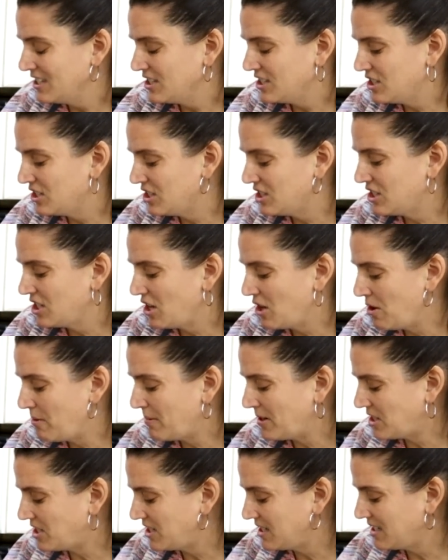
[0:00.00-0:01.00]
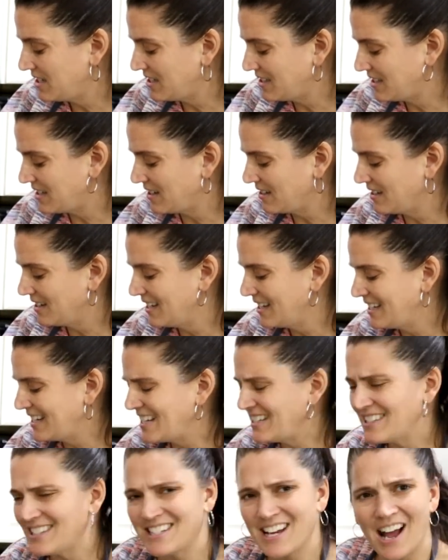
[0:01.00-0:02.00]
So much easier.
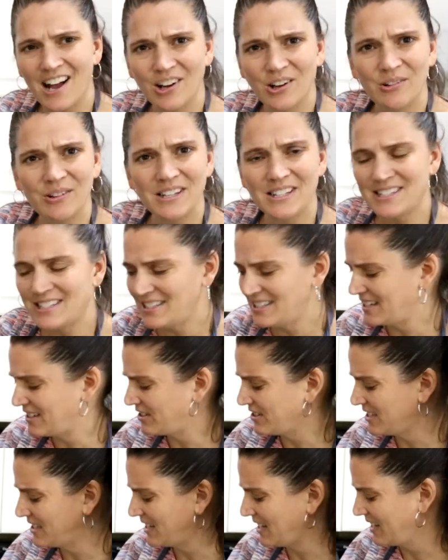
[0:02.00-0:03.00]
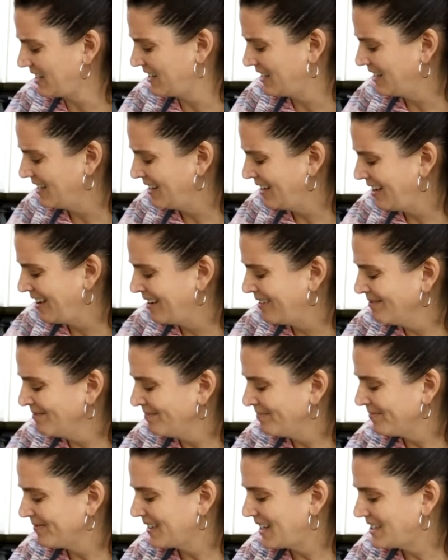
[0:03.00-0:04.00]
Nice taco easy dinner tonight.
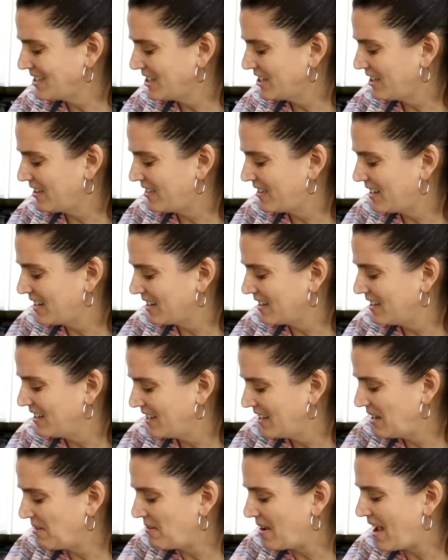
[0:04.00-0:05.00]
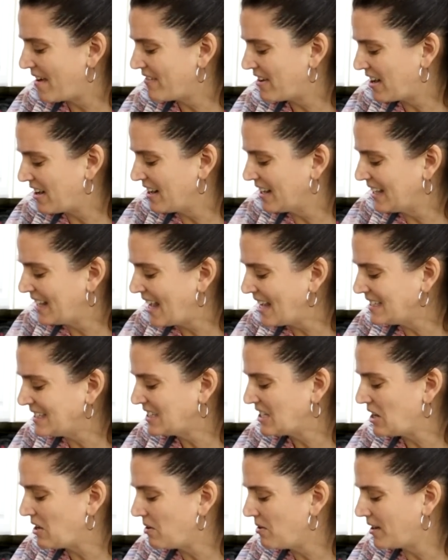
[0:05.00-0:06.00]
That's a good thing. We'll have our
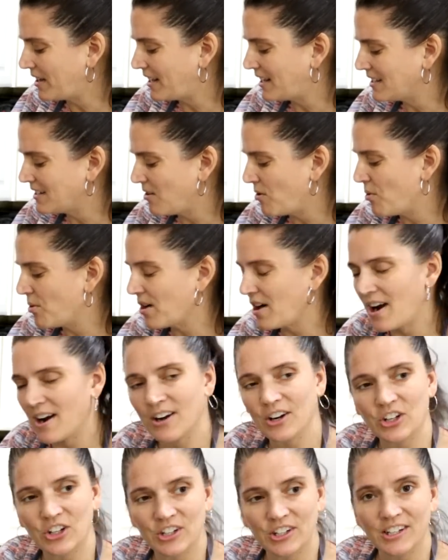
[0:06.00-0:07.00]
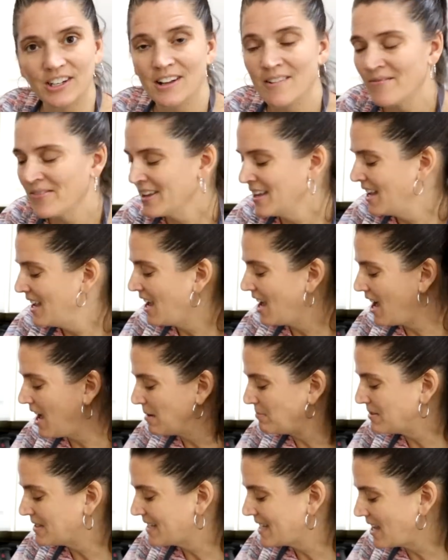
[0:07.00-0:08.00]
queso or our good
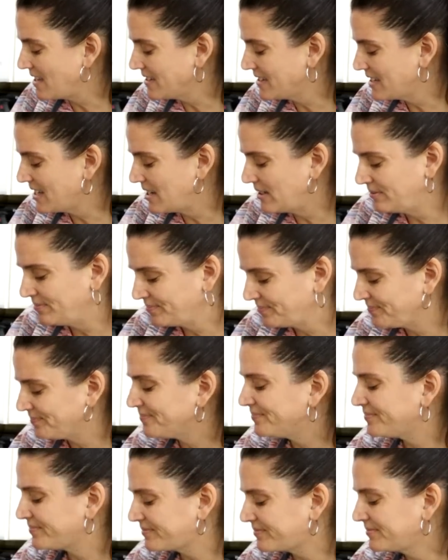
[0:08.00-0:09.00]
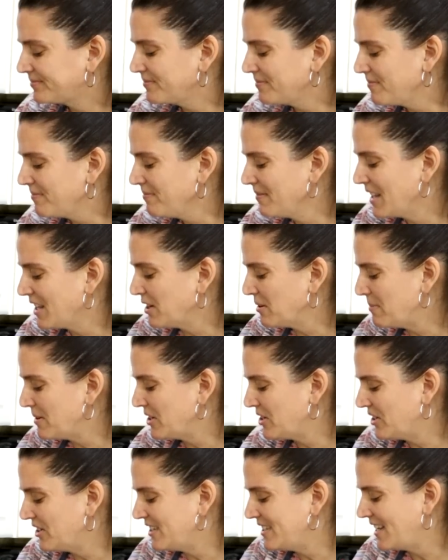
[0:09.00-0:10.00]
salsa. And it'll be
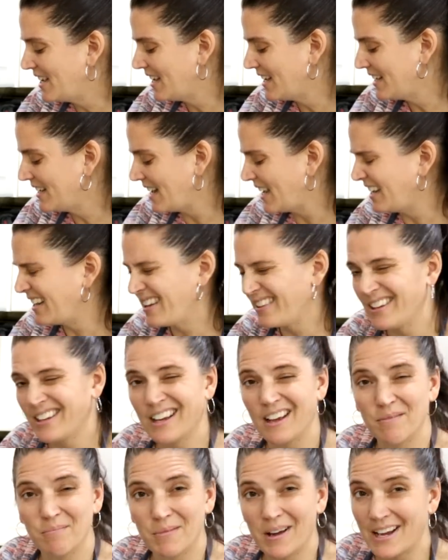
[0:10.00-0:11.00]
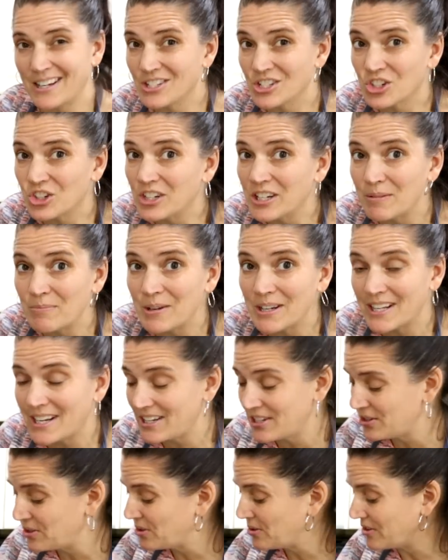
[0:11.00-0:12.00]
a good night. I think I have ice cream we can
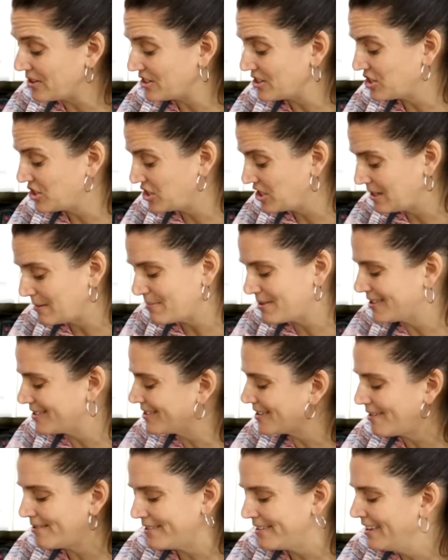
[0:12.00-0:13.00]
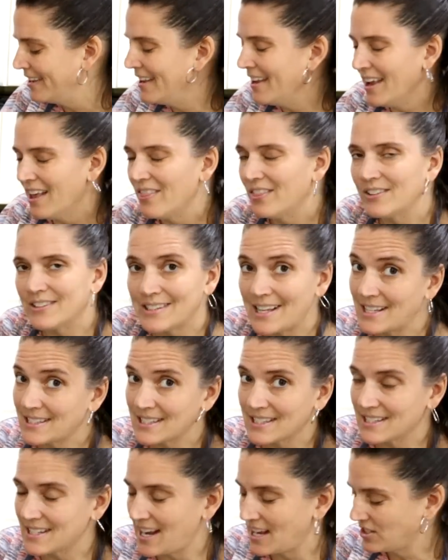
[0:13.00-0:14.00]
do. There's chips. There's lots
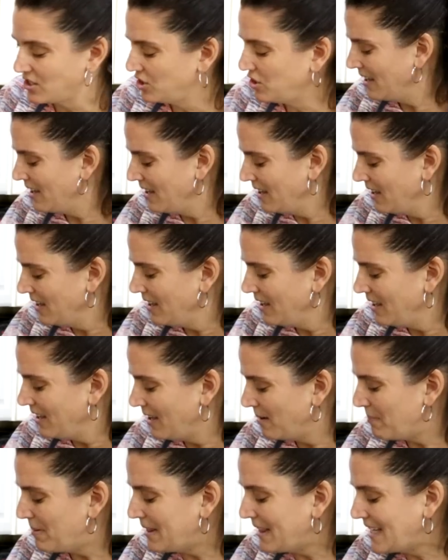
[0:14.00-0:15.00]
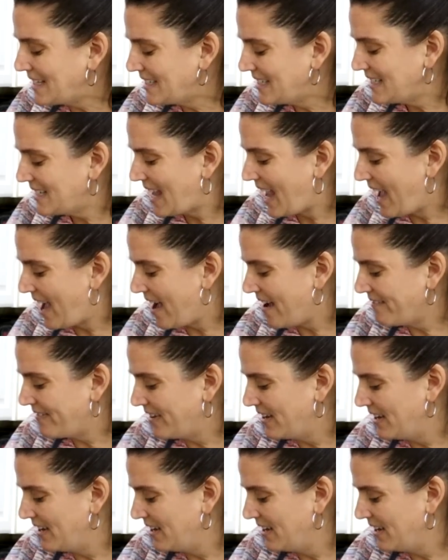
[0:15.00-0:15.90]
of snacks. You know, plenty to have.